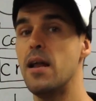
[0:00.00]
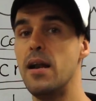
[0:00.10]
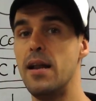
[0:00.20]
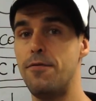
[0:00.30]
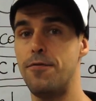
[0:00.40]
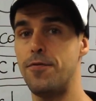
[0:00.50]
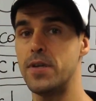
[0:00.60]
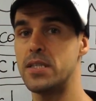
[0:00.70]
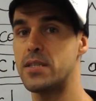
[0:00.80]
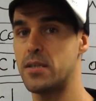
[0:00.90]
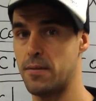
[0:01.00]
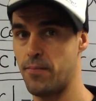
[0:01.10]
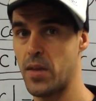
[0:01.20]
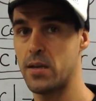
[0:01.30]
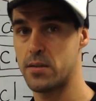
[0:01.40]
Lift.
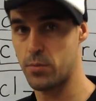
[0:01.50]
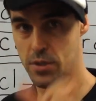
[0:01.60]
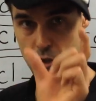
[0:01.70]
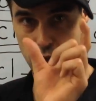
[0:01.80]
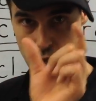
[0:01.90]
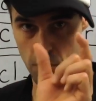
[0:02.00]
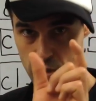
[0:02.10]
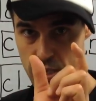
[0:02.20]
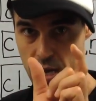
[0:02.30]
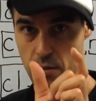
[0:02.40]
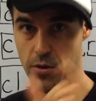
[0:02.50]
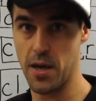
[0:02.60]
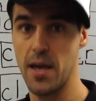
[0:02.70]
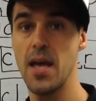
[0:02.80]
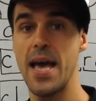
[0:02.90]
So it's a short sound,
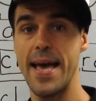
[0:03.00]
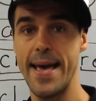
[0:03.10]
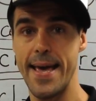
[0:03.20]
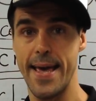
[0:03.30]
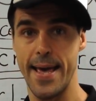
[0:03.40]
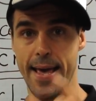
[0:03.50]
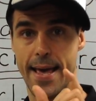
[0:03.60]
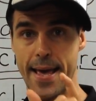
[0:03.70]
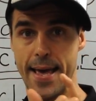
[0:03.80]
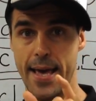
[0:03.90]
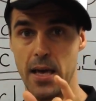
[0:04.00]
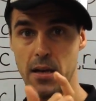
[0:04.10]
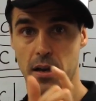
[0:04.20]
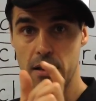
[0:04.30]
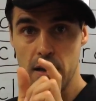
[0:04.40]
okay?
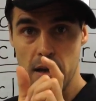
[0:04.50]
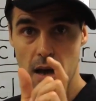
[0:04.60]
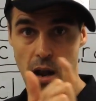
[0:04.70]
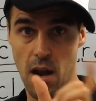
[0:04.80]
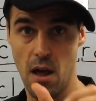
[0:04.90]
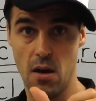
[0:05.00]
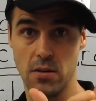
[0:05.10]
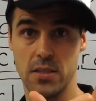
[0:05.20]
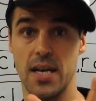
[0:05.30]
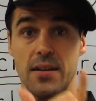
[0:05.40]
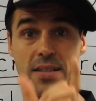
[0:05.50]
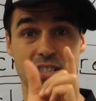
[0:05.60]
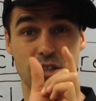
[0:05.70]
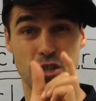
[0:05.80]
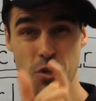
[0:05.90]
Not a long sound, it's
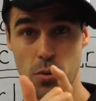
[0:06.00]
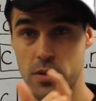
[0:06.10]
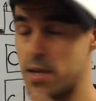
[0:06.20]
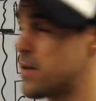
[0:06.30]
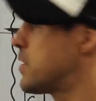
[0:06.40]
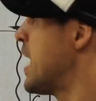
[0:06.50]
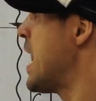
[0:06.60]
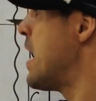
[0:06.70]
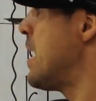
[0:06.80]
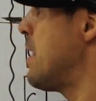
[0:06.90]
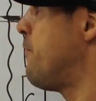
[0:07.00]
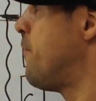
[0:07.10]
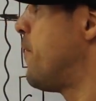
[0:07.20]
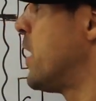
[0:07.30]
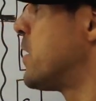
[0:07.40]
a short sound.
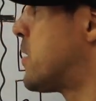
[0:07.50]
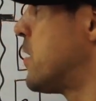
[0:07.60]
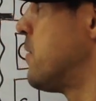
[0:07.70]
Lift.